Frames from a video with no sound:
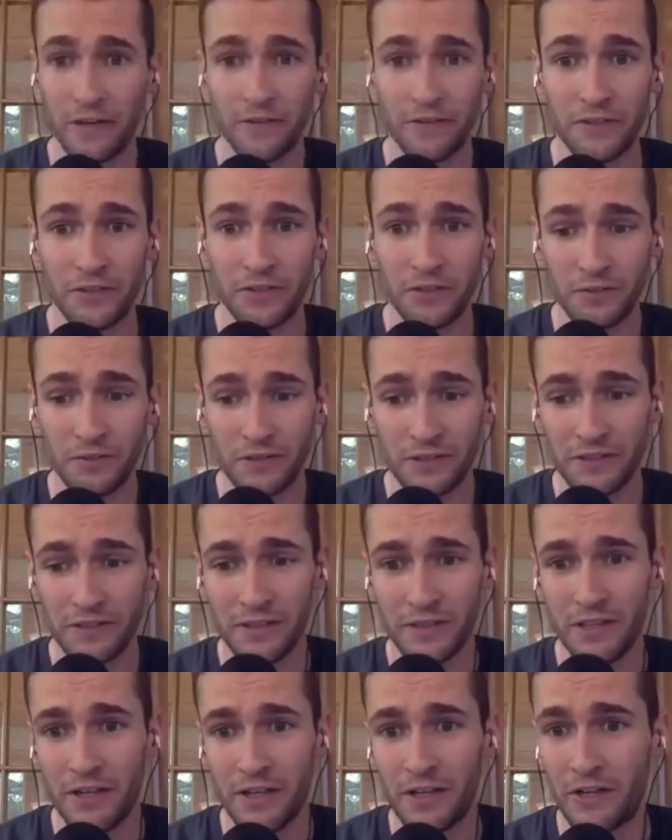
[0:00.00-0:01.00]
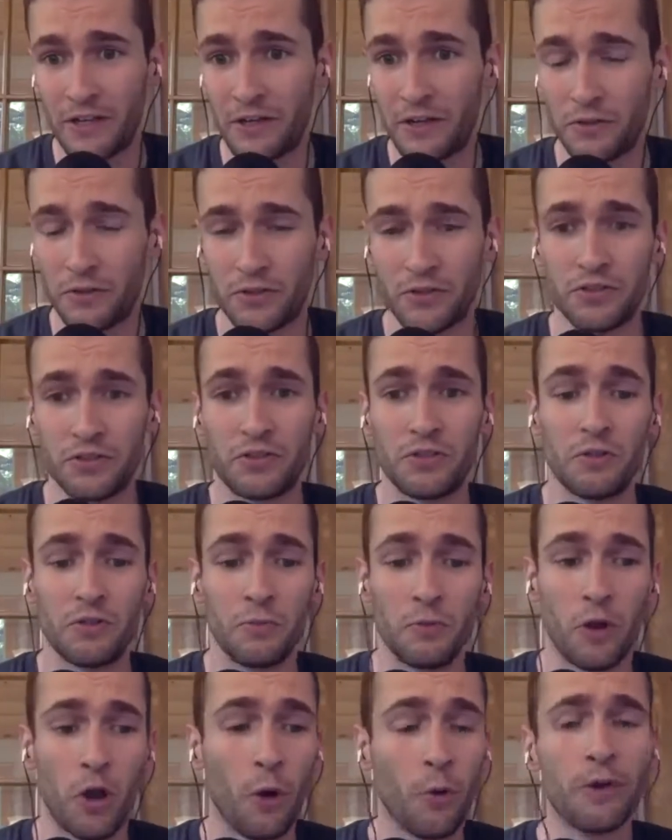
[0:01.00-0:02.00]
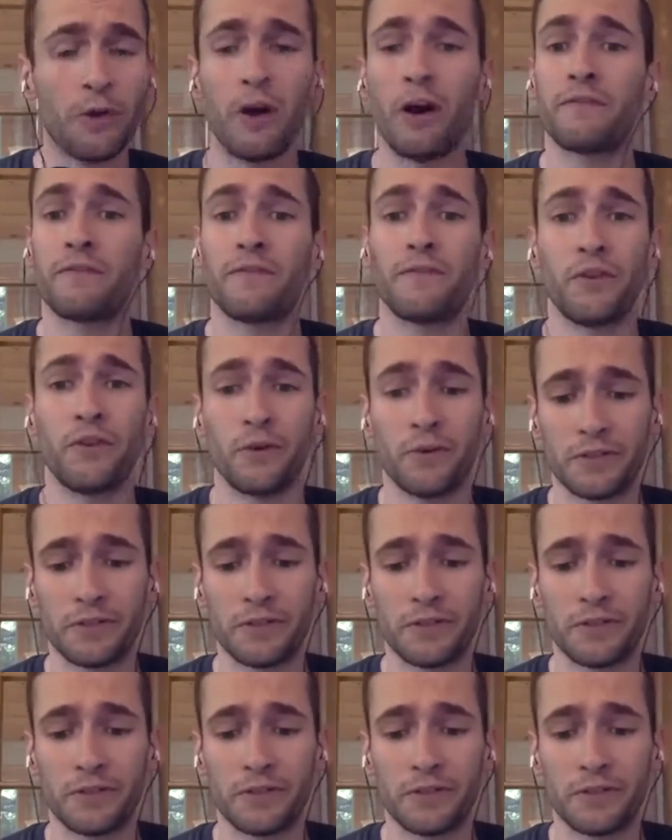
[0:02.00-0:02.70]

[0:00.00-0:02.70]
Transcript: of injuries you know, just going off of your